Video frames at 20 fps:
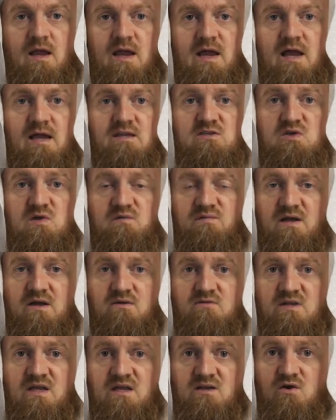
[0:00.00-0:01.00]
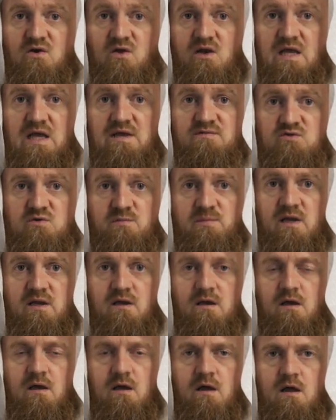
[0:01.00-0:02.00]
And she found in her life,
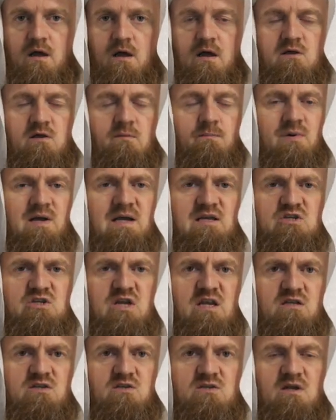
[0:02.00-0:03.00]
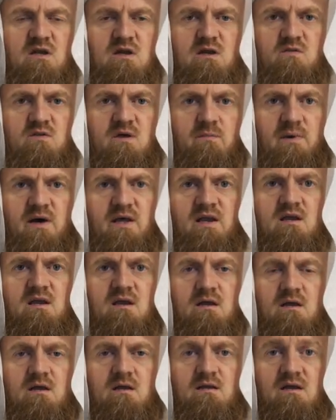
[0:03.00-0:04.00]
subhanAllah, a complete change. The
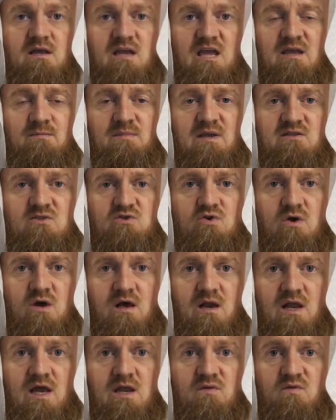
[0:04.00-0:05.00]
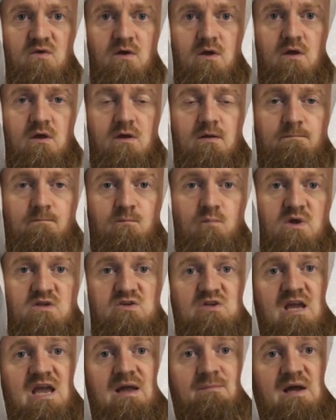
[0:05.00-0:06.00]
barakah that came into her life. When
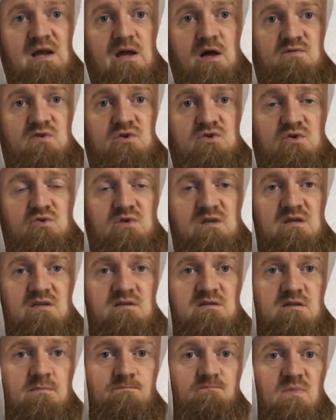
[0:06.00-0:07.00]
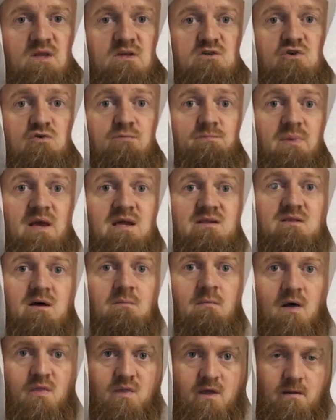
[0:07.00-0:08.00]
she came back after 2 years, she begged the
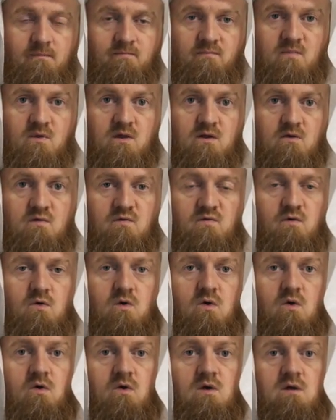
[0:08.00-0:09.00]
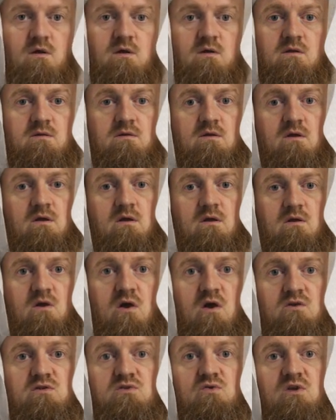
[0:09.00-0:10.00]
mother for
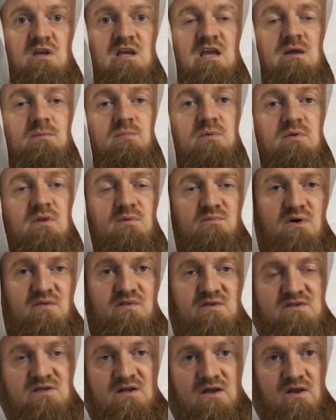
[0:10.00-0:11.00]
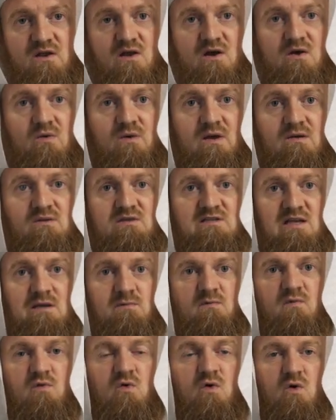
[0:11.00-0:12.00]
her to keep the Prophet sallallahu alaihi
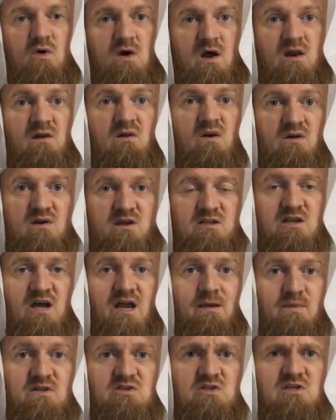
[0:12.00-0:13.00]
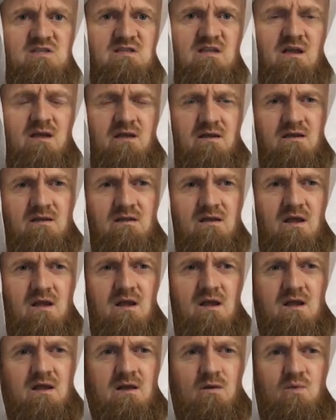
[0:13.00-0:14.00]
wasallam for a longer time. And
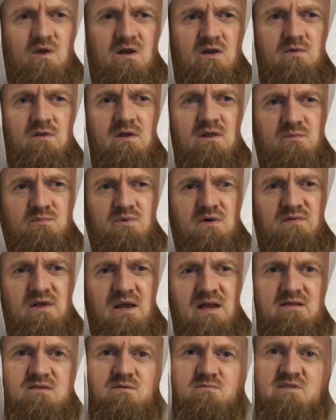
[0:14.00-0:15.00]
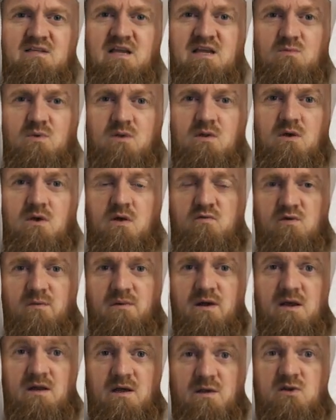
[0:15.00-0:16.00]
we know that the Prophet stayed with her for
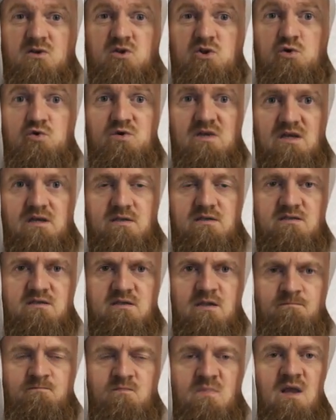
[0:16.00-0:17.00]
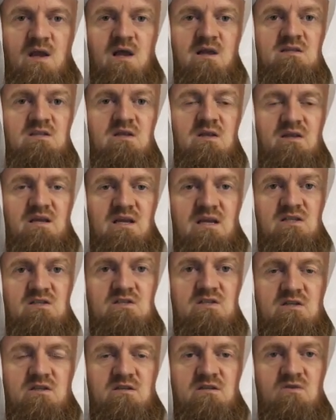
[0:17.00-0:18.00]
about another 2 years until the
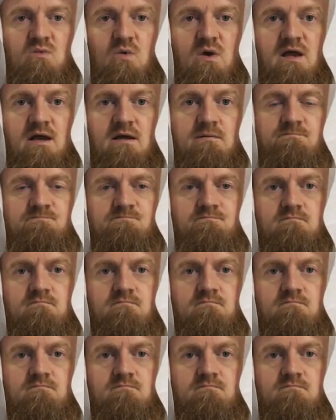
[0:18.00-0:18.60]
incident where